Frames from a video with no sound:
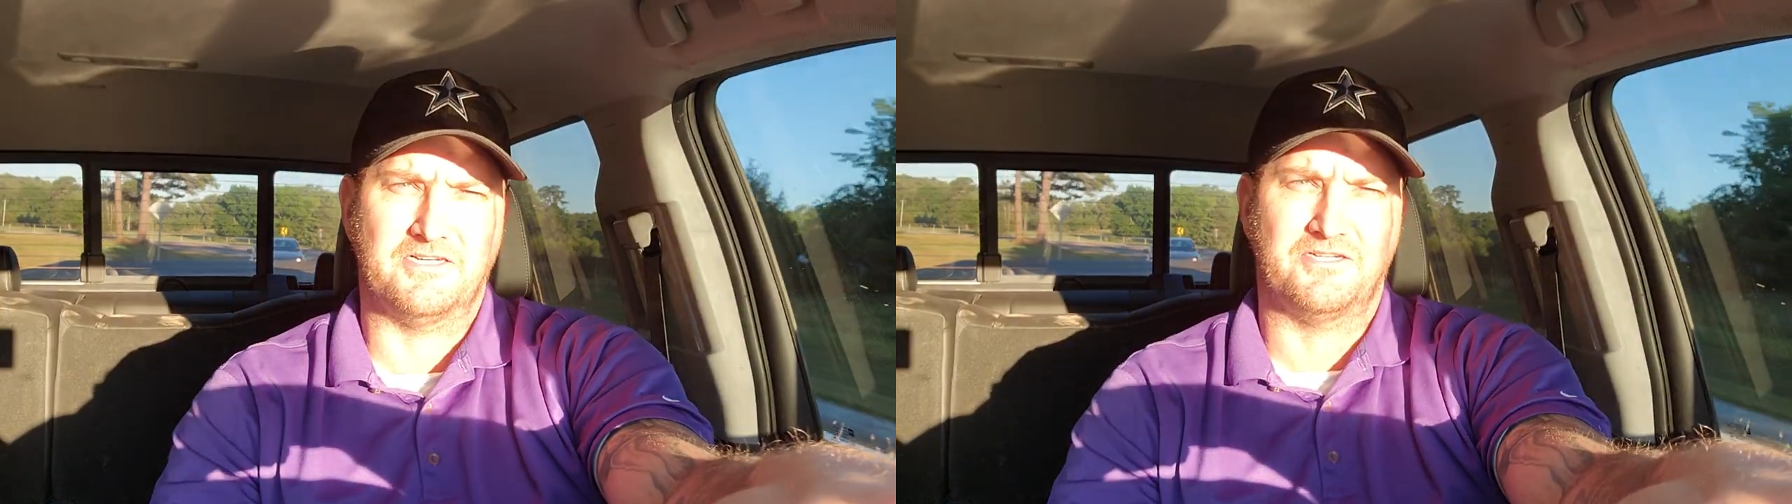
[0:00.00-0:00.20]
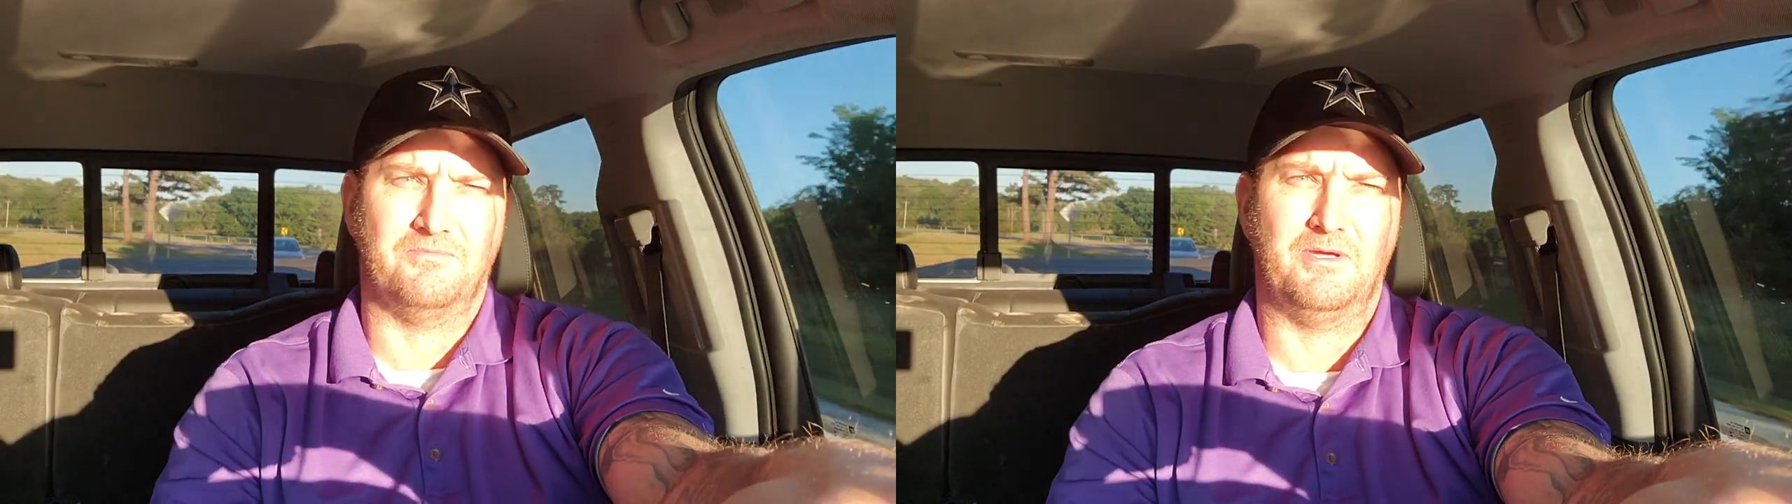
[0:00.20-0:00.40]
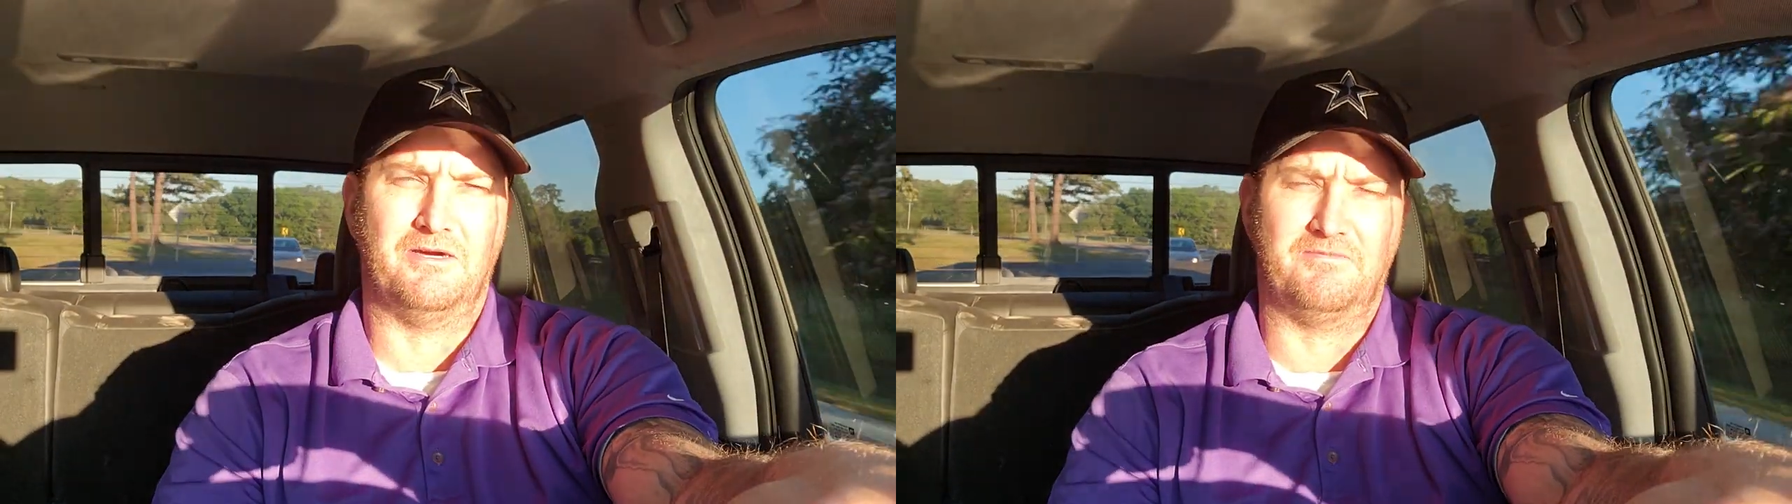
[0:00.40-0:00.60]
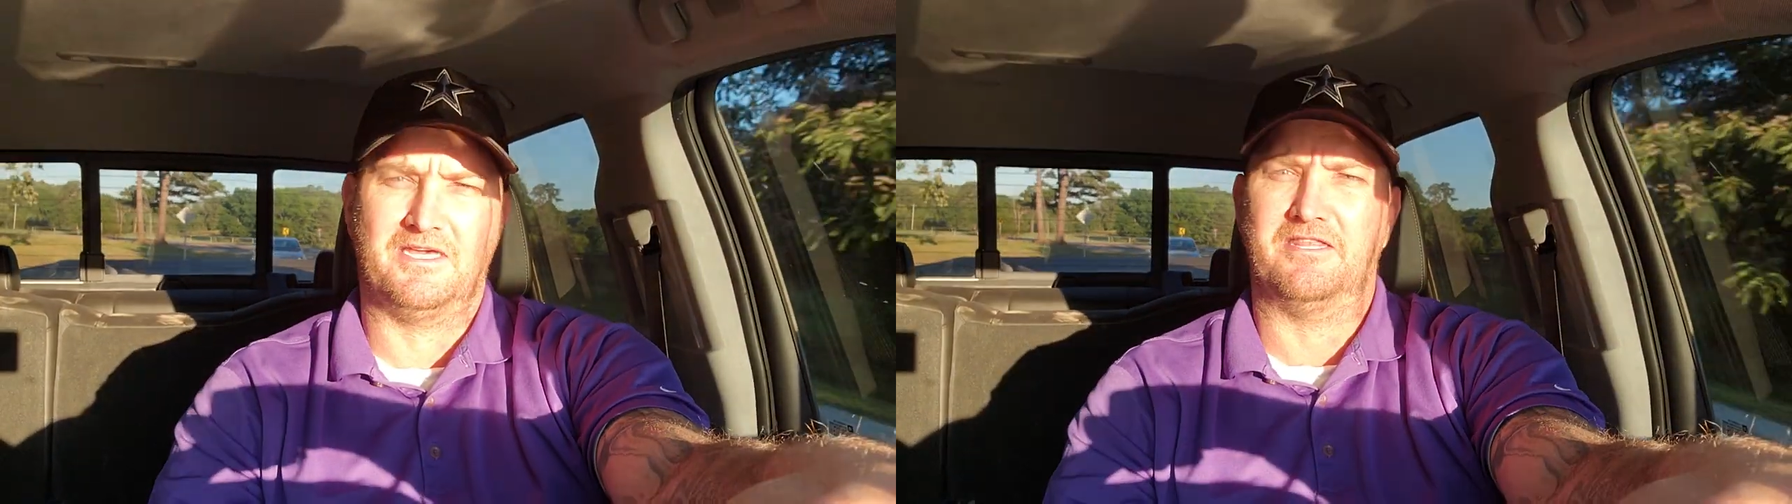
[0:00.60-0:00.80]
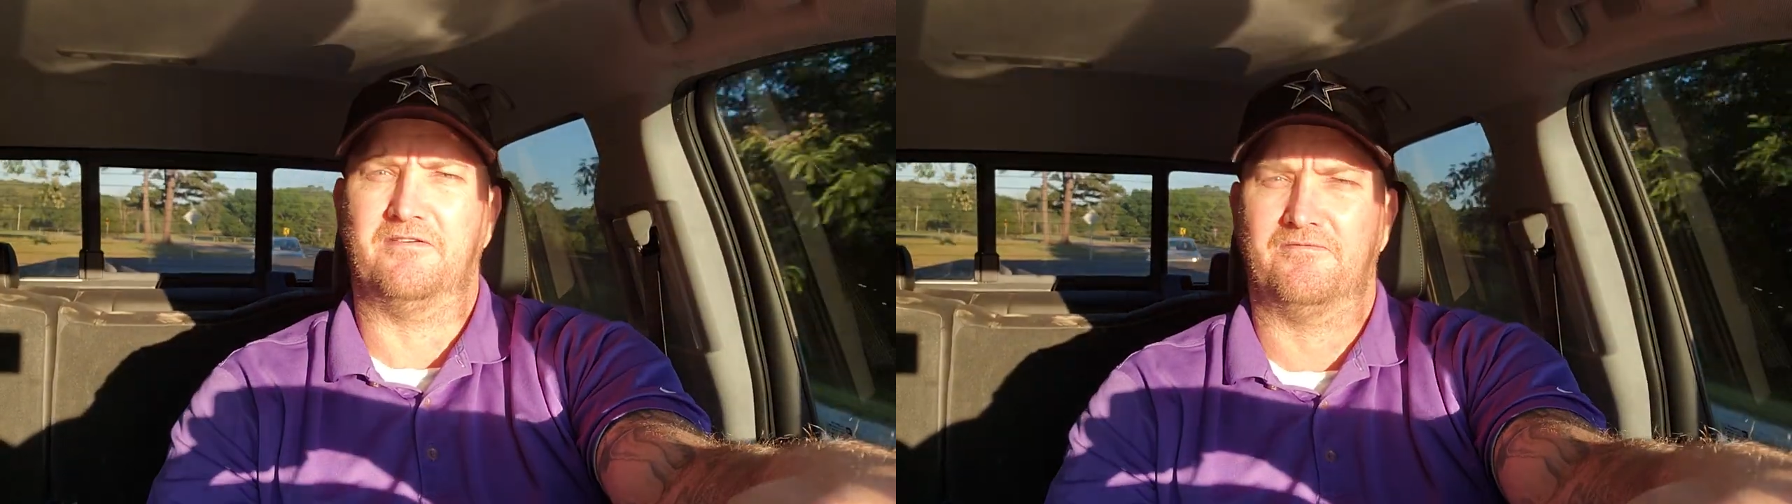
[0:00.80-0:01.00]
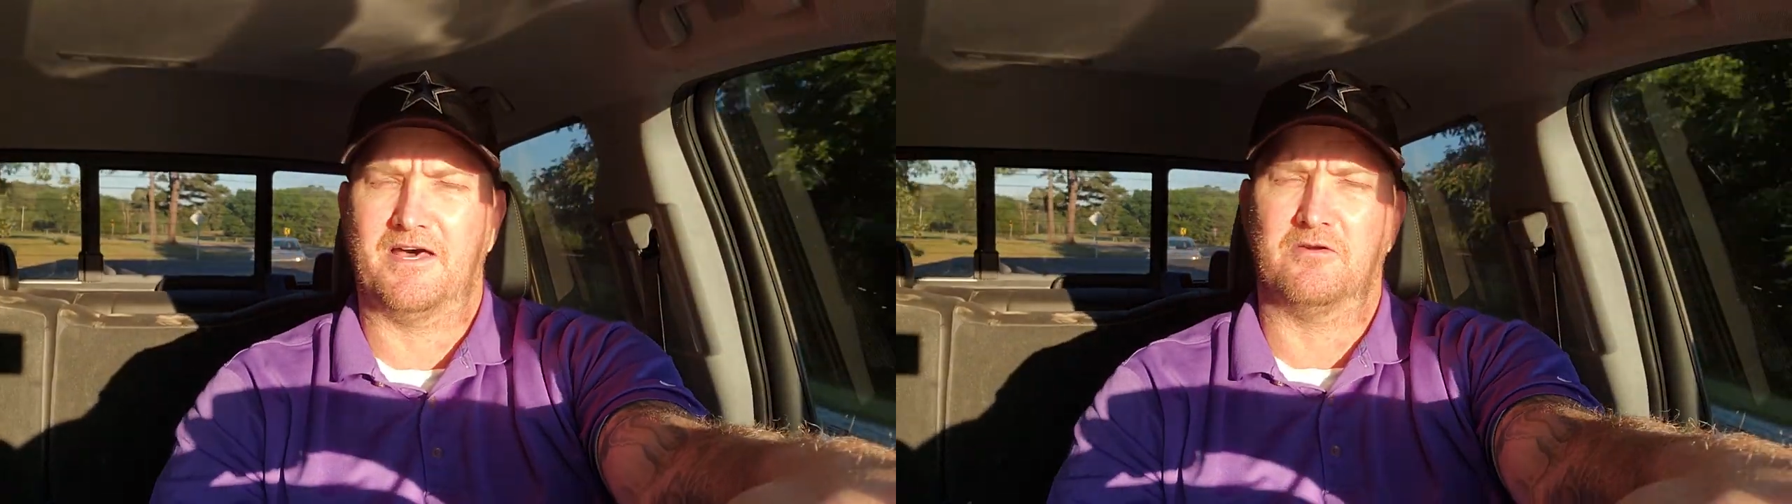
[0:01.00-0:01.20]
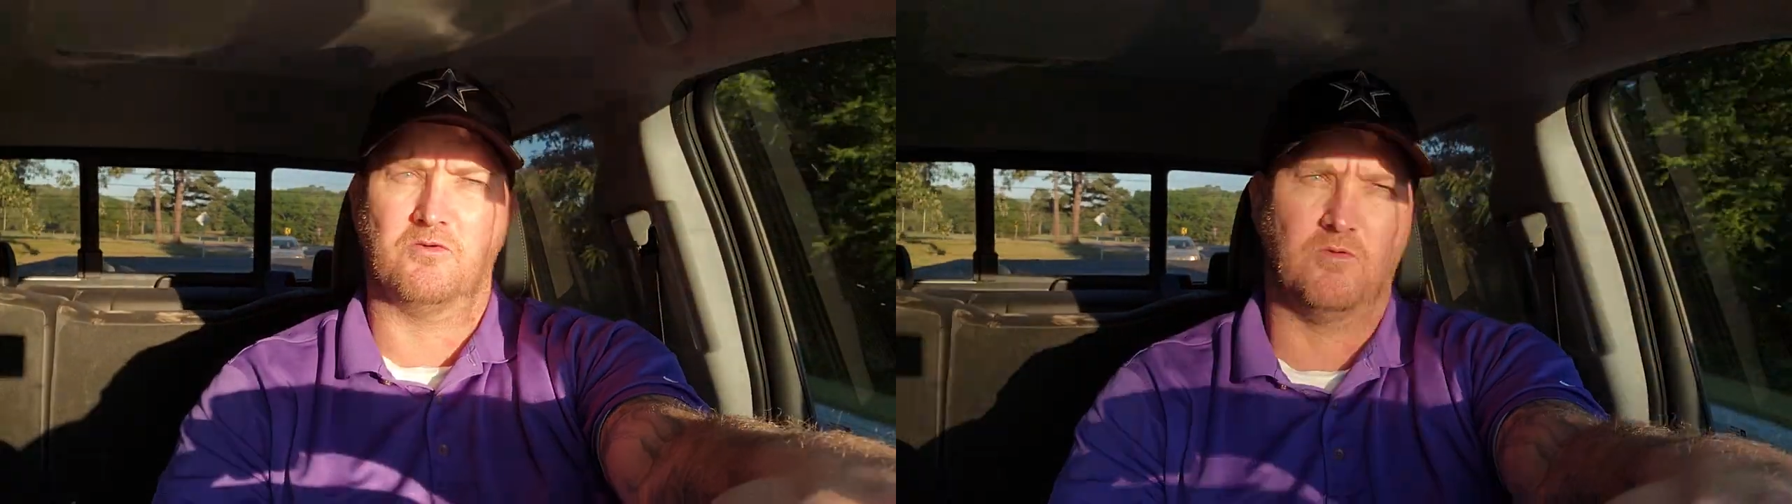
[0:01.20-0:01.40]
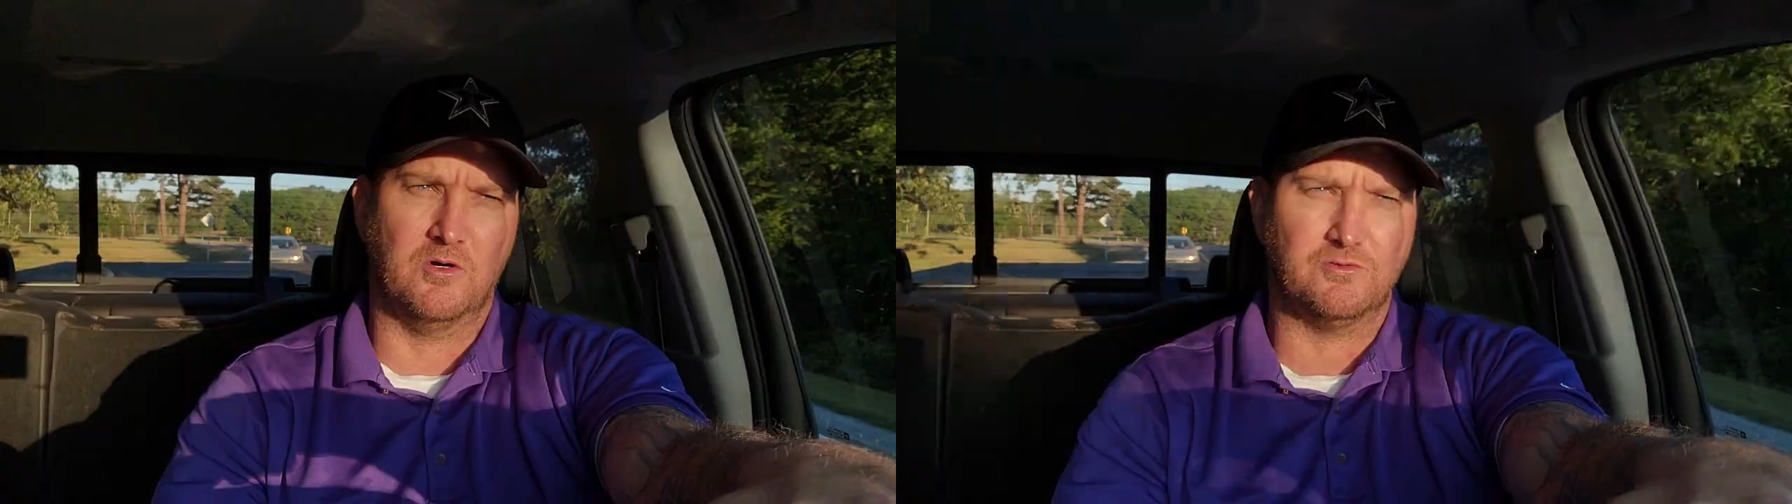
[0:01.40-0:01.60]
I should be able to get the final
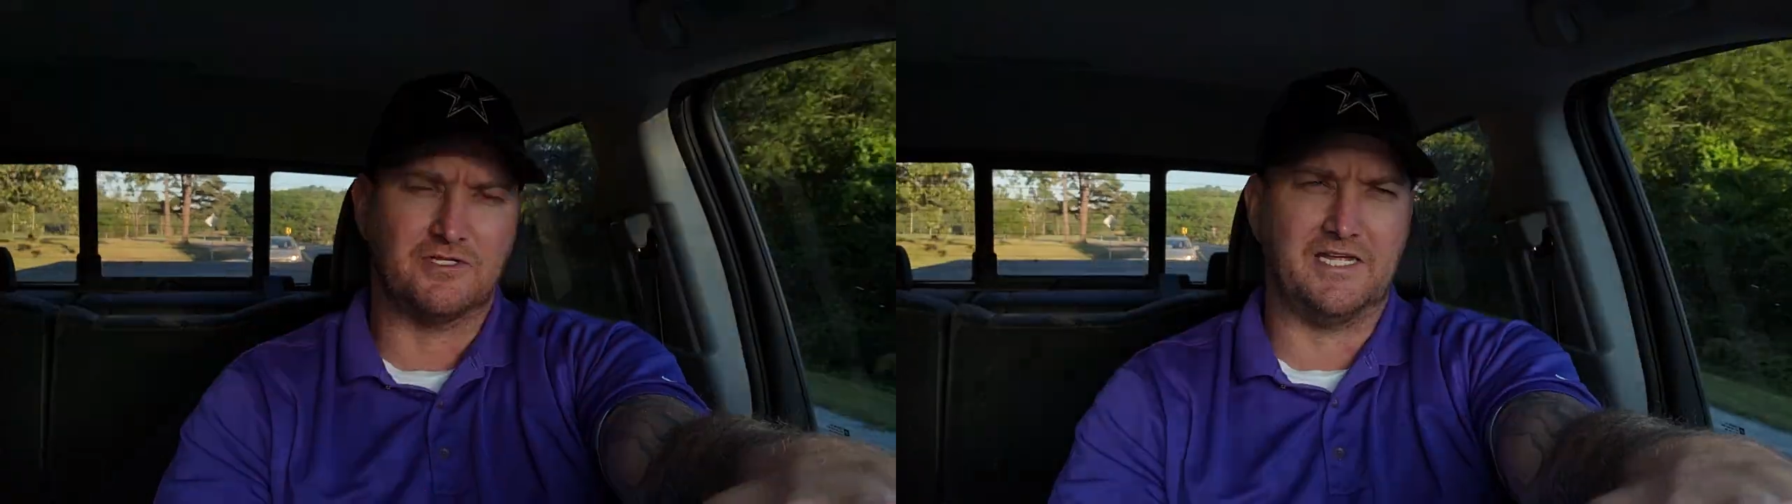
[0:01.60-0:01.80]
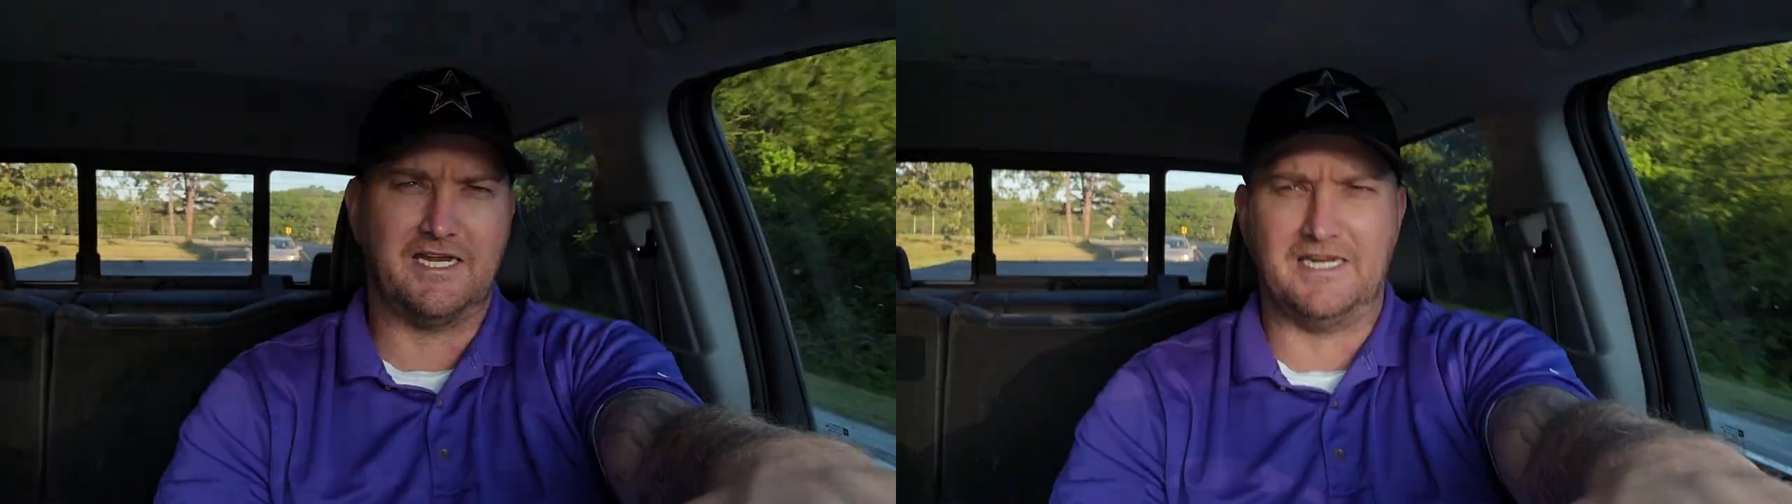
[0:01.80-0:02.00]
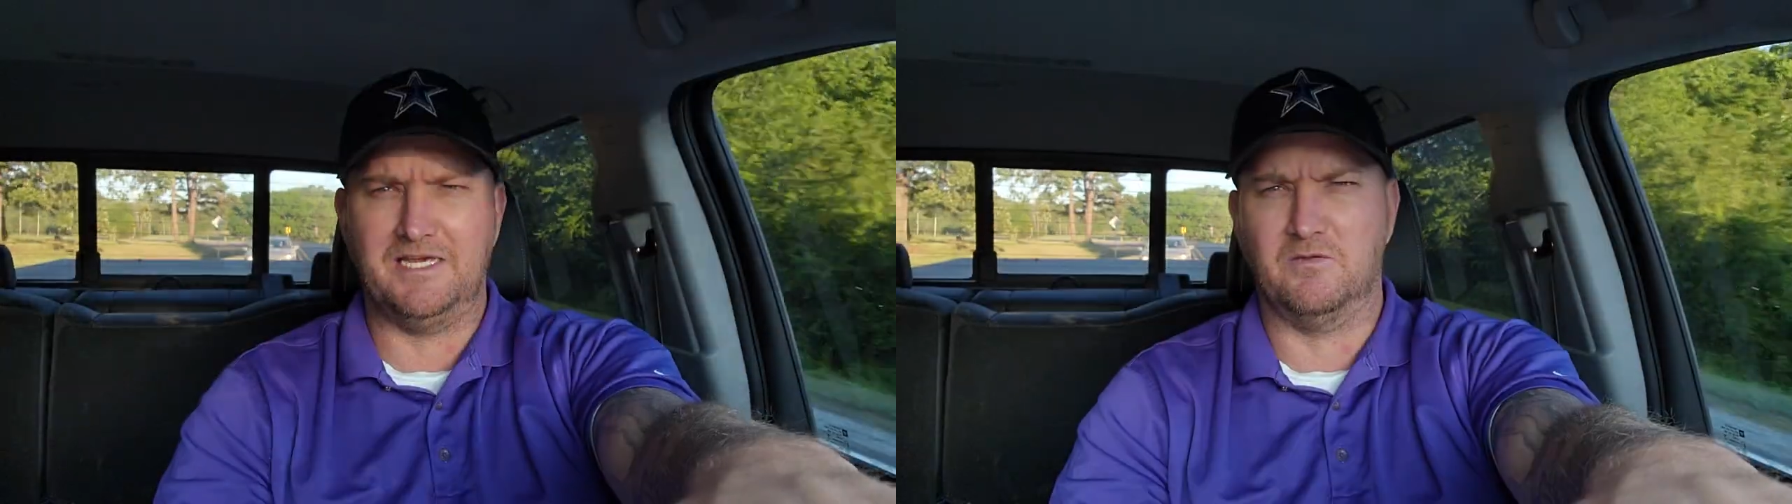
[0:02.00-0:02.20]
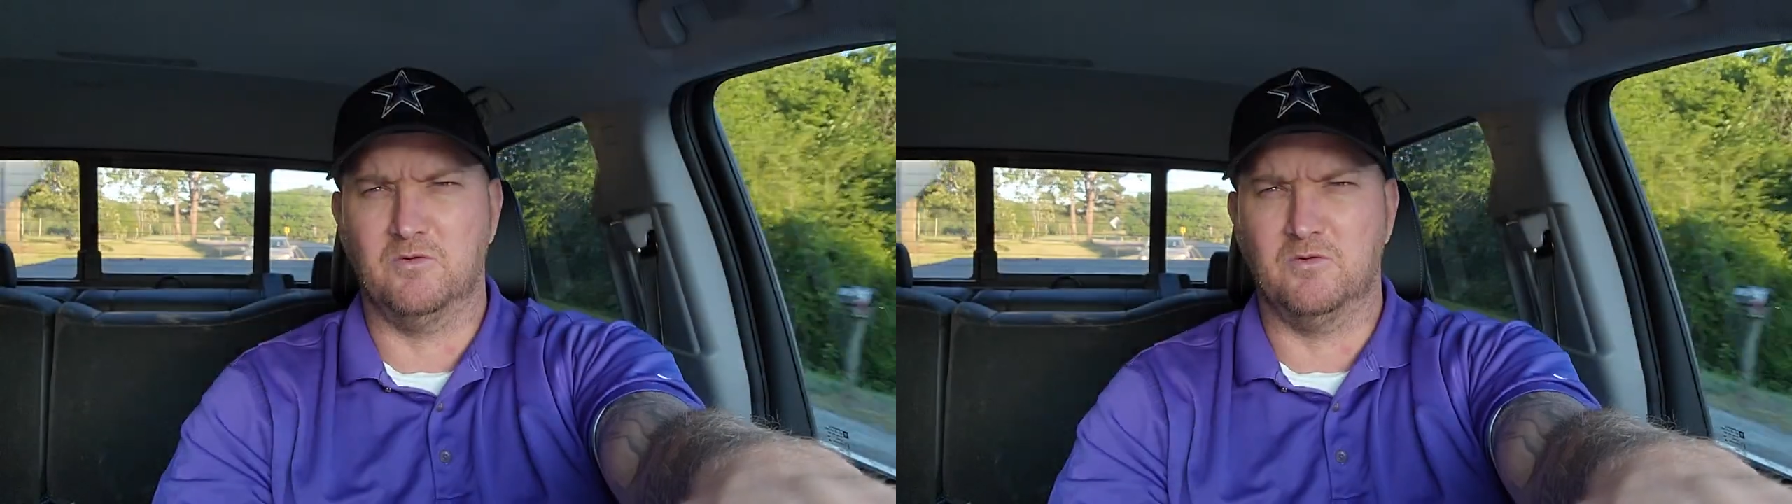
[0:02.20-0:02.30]
quotes that I need.